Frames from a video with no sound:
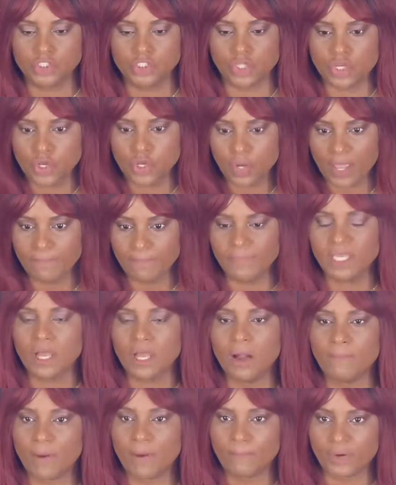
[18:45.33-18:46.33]
so you can
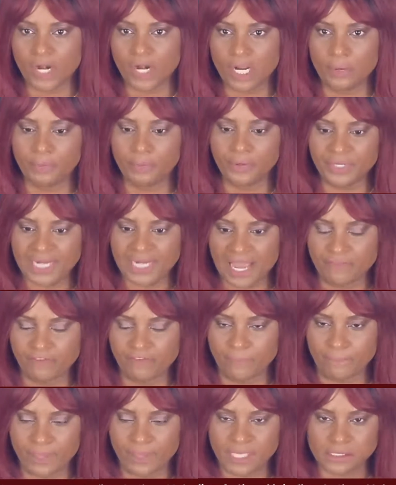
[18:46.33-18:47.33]
become unbreakable in life
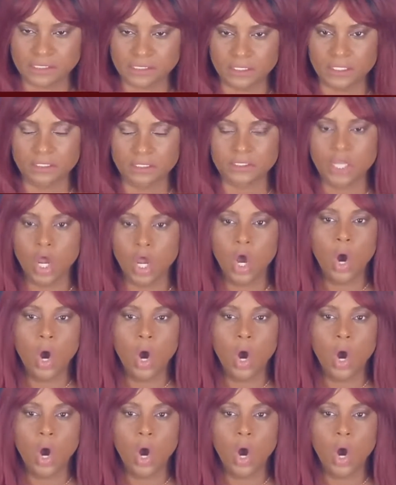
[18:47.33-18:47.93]
and business,